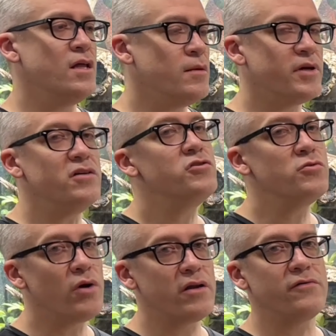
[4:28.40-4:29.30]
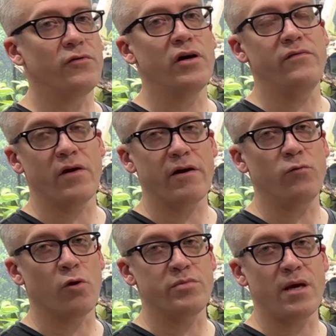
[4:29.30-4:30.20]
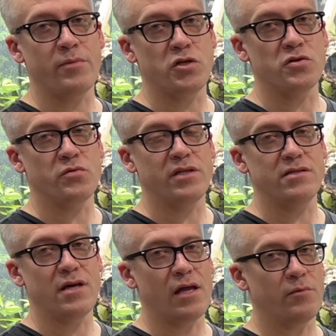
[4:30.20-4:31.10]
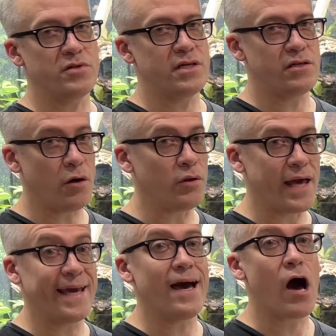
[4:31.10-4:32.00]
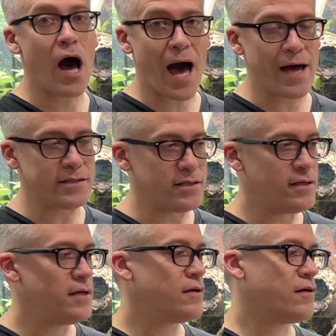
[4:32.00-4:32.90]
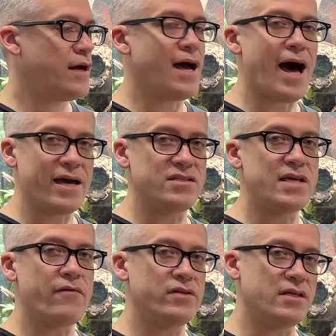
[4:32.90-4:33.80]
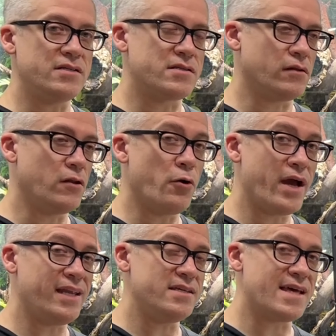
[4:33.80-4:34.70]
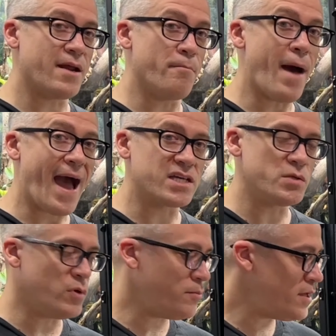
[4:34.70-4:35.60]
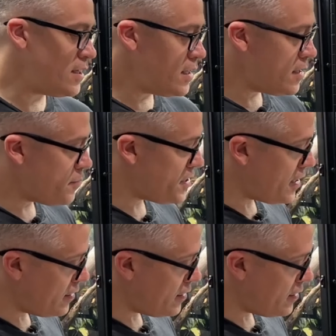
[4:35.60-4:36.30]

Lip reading: But you do want to avoid very warm temperatures with these animals. They don't like it hot. Right? High 70s to low 80s at a maximum. But then